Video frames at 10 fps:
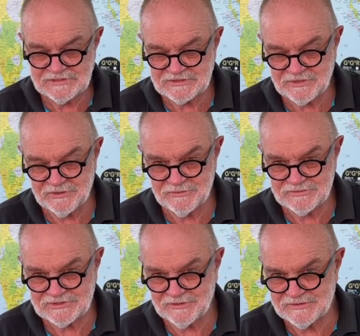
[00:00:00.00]
So
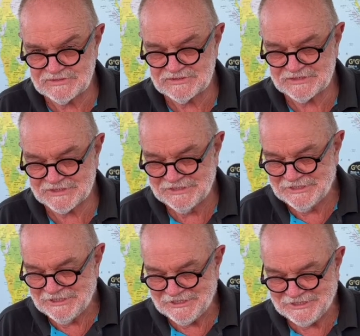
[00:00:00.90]
it's
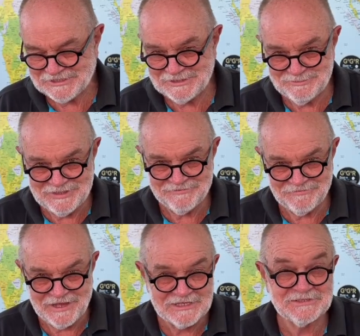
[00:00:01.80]
can be
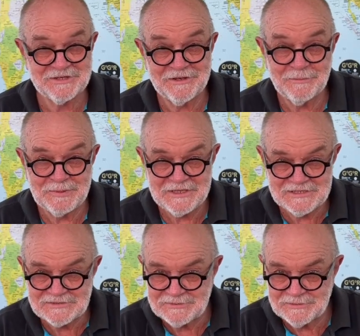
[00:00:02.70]
faster than it
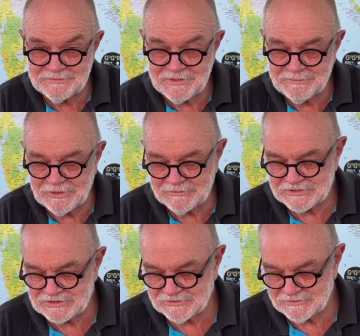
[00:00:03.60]
appears with a boat with a
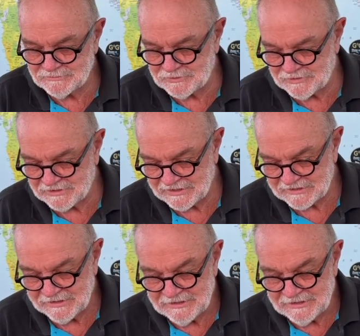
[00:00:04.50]
short waterline length.